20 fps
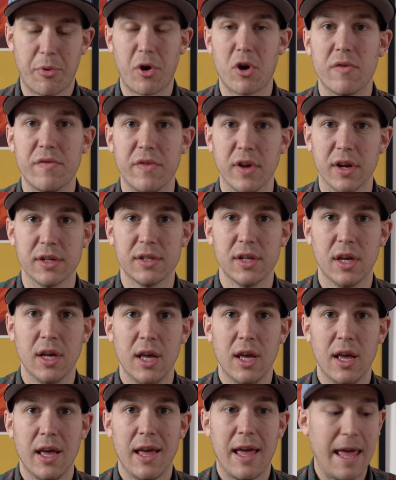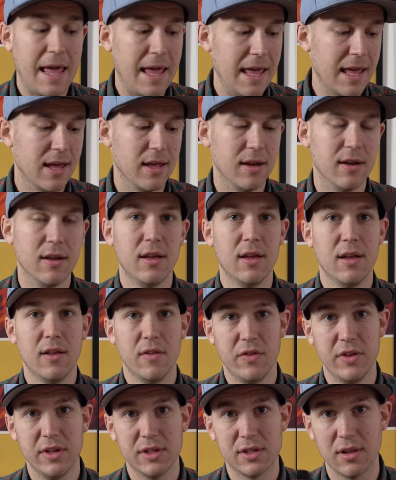of perfect. And
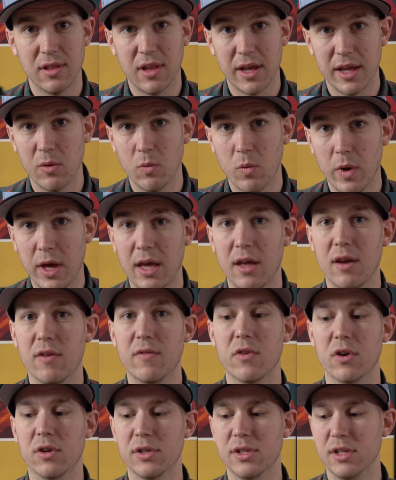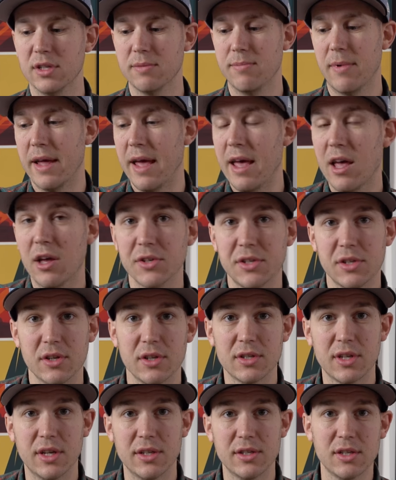these are lightweight versus my L
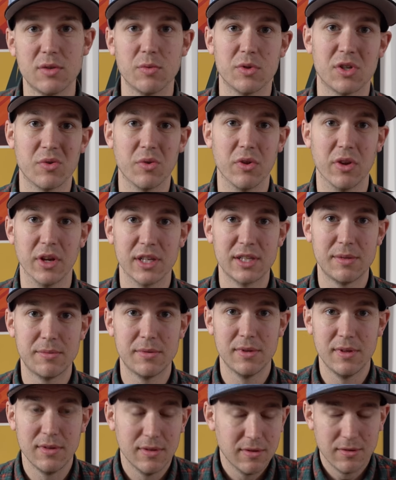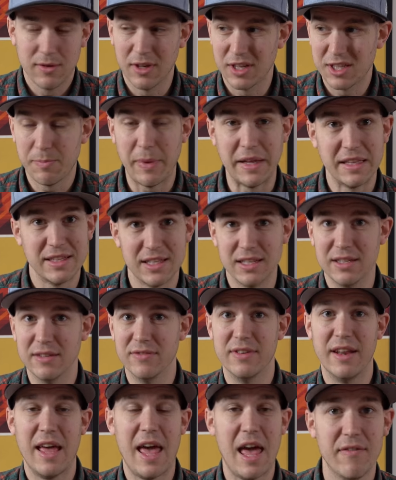series lenses, which are really ex
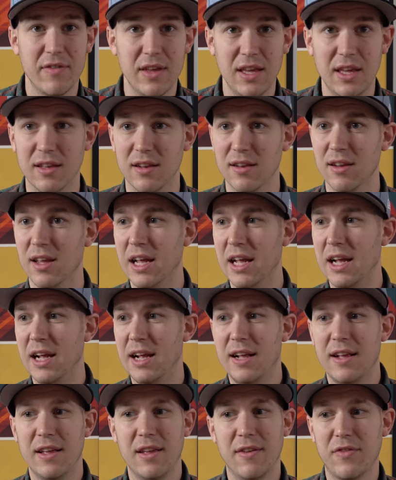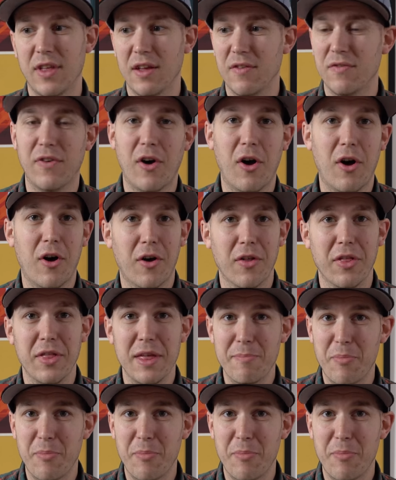expensive and heavy, and if they fall,